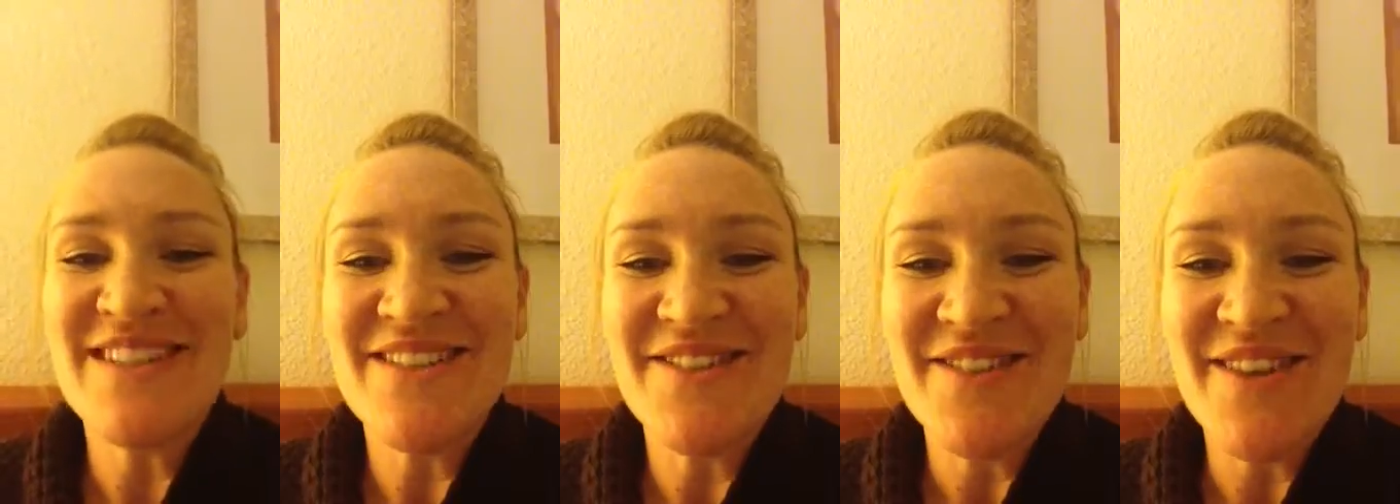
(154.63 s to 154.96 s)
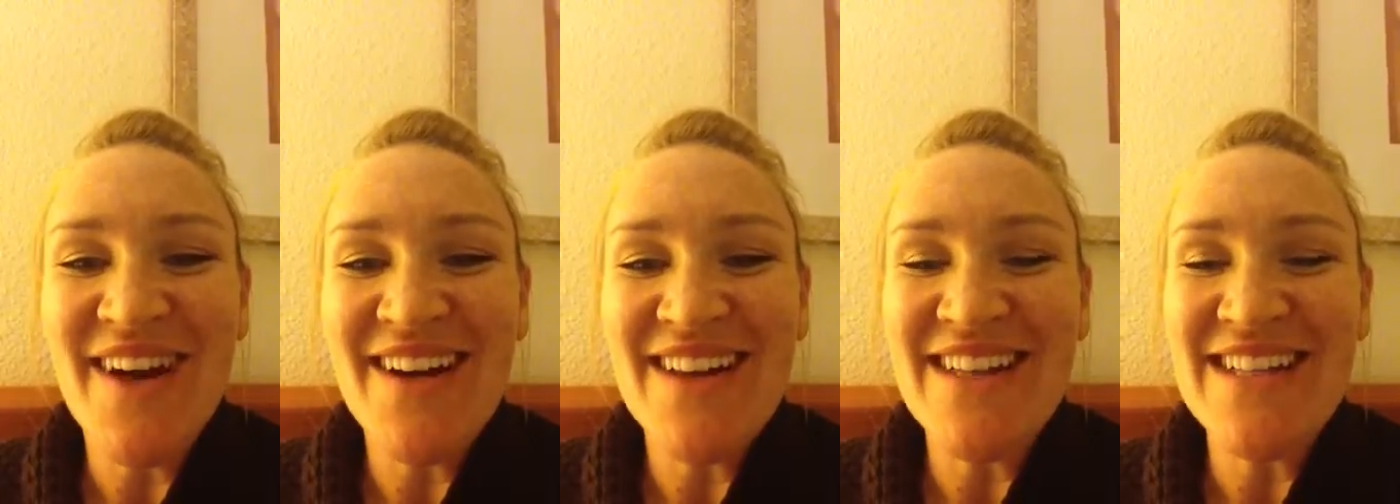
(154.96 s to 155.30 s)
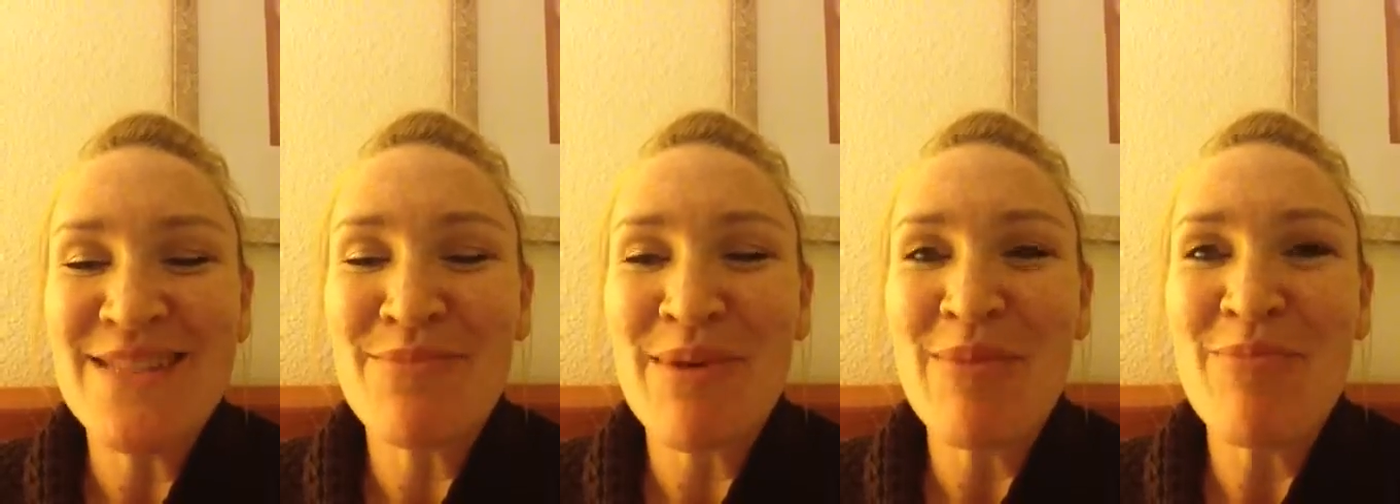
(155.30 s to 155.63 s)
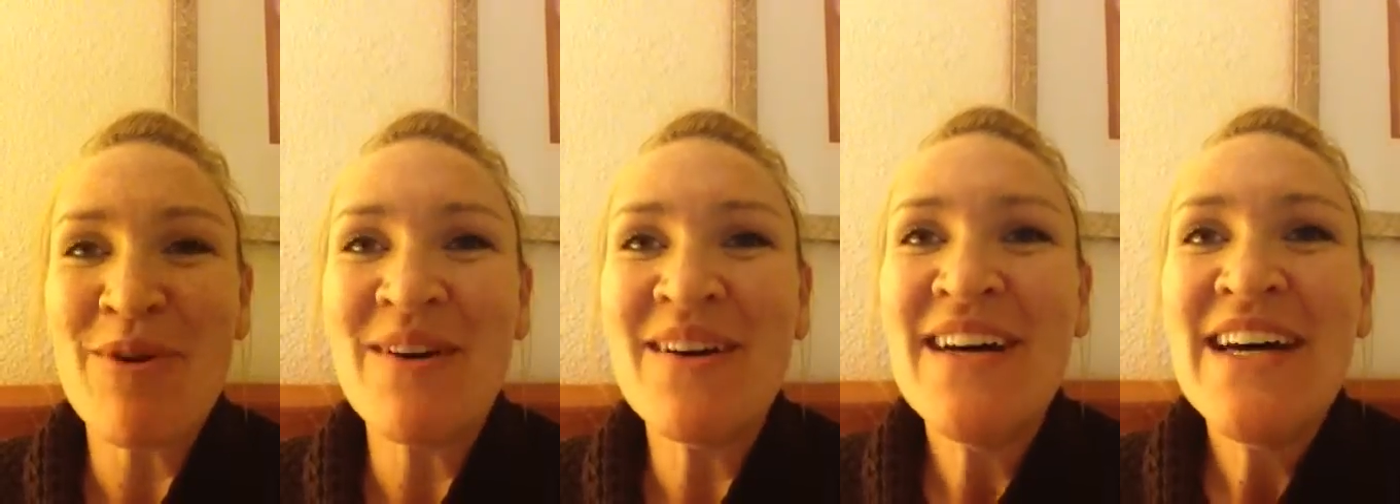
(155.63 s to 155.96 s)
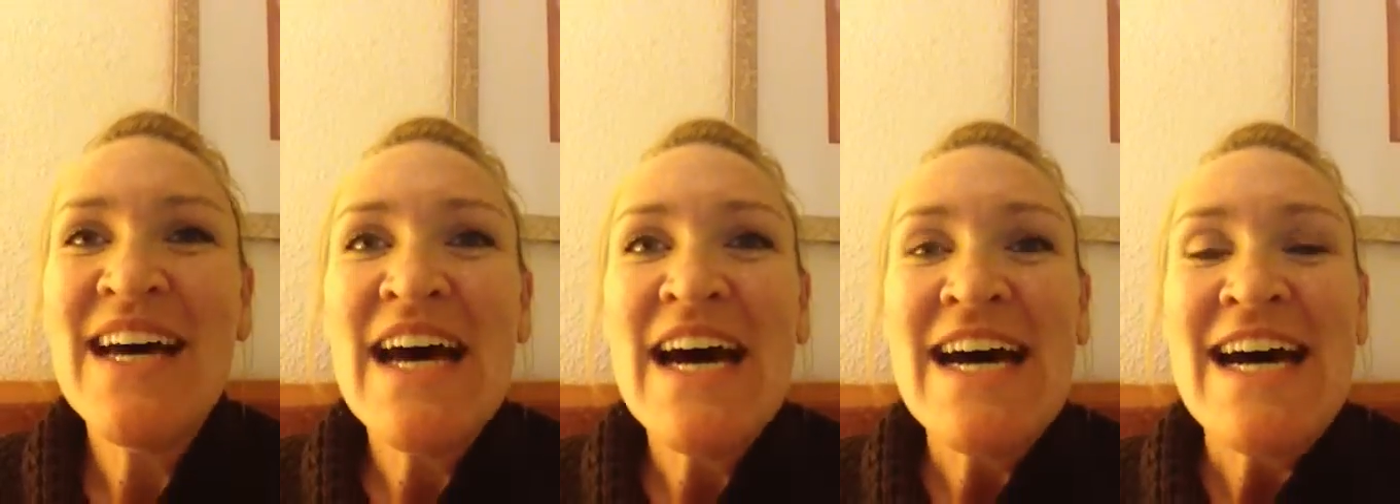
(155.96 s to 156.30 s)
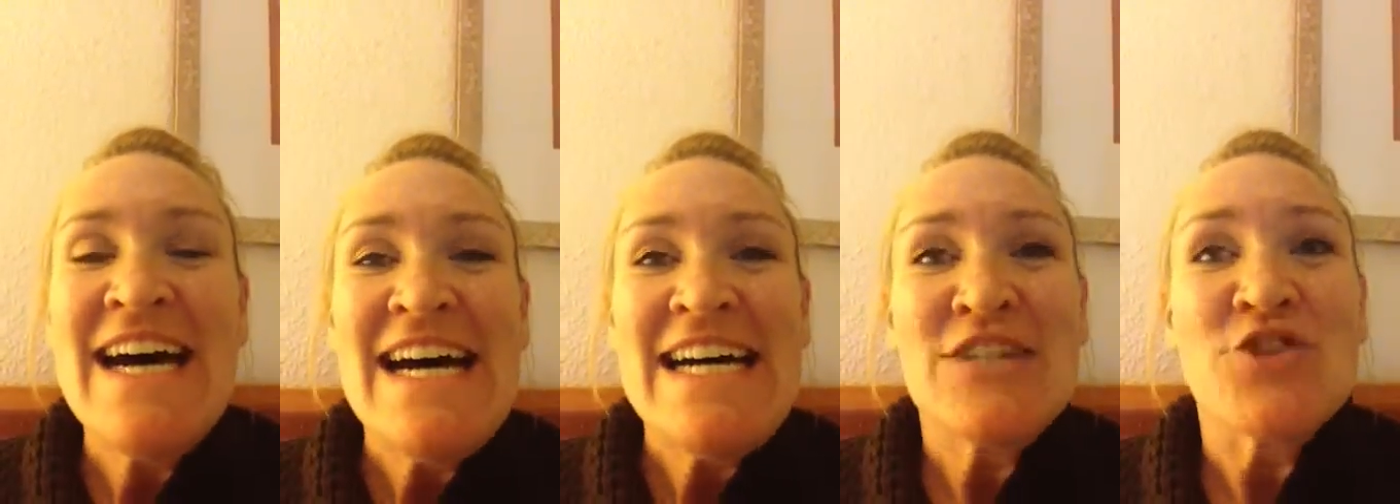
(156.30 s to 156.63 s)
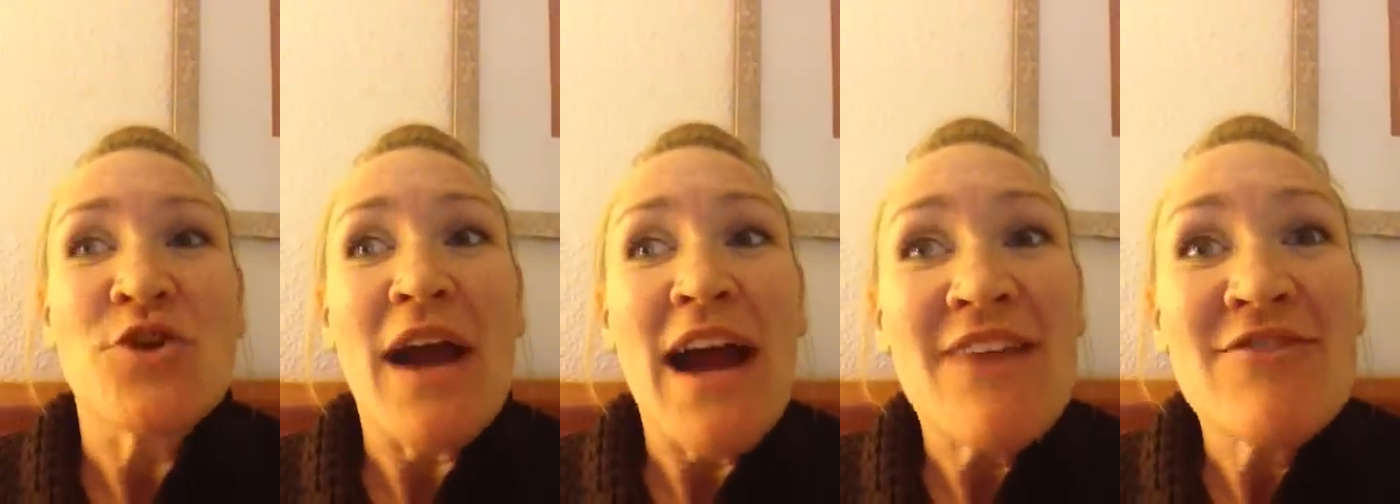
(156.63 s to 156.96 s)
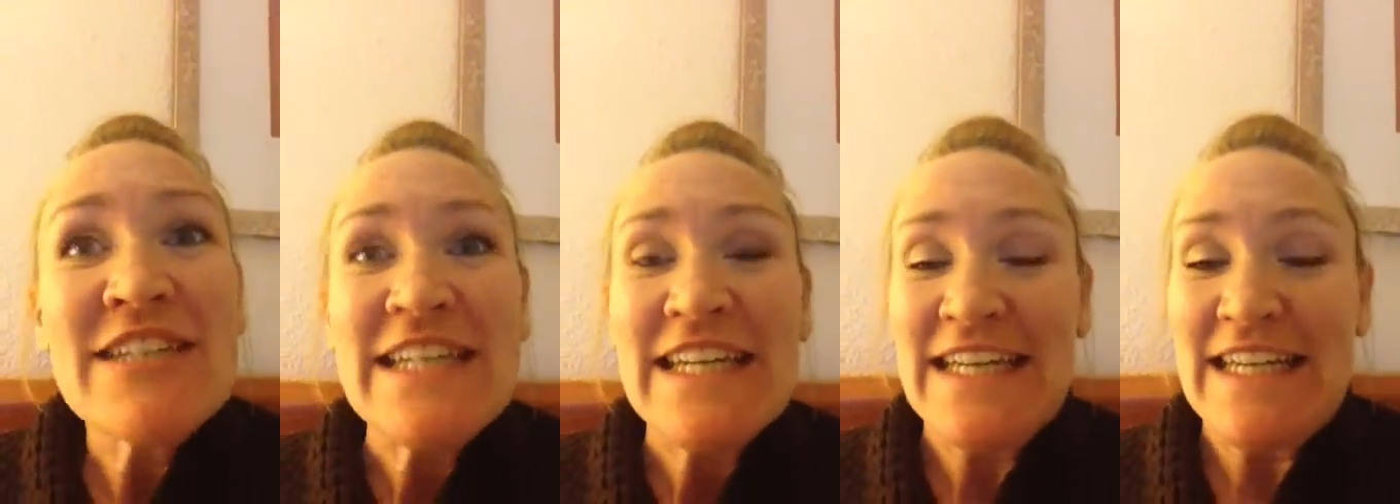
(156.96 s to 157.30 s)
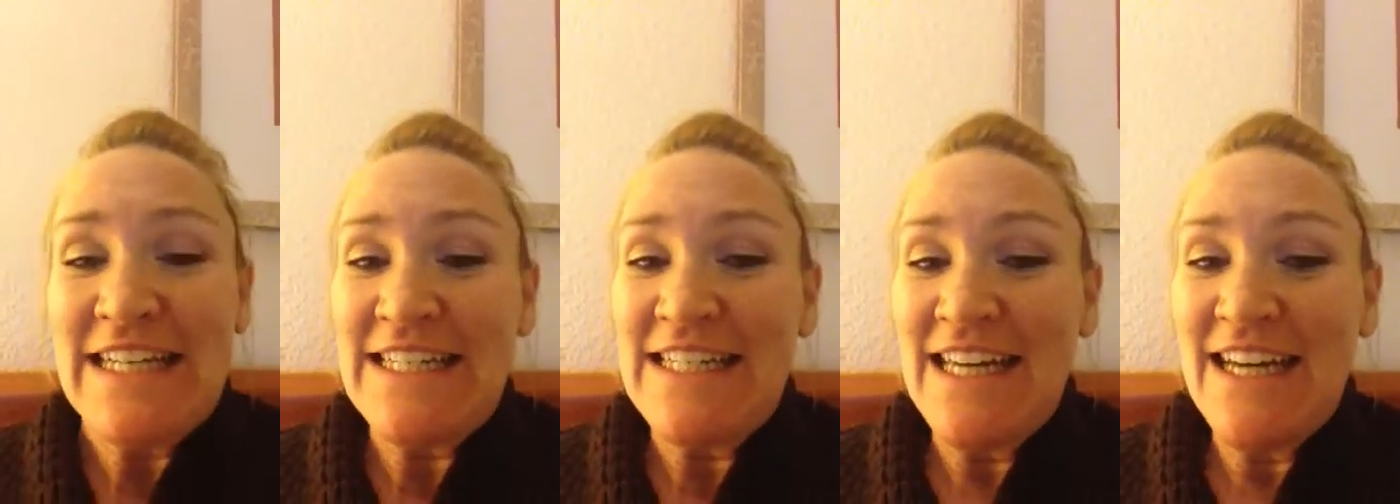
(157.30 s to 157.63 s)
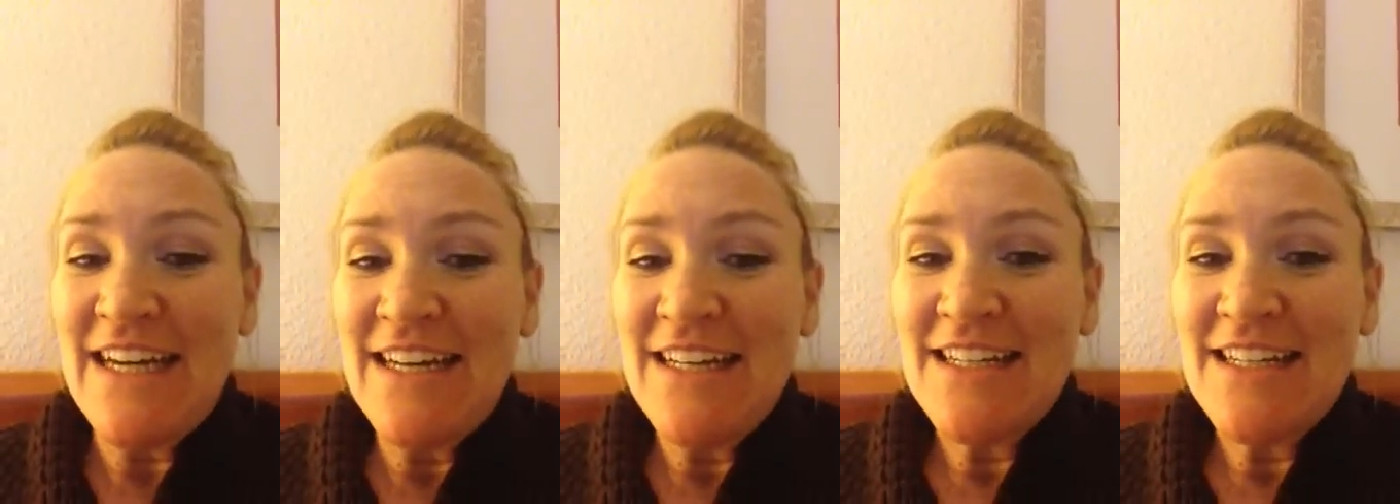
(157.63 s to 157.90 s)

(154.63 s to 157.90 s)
to a lot of these people traveling in India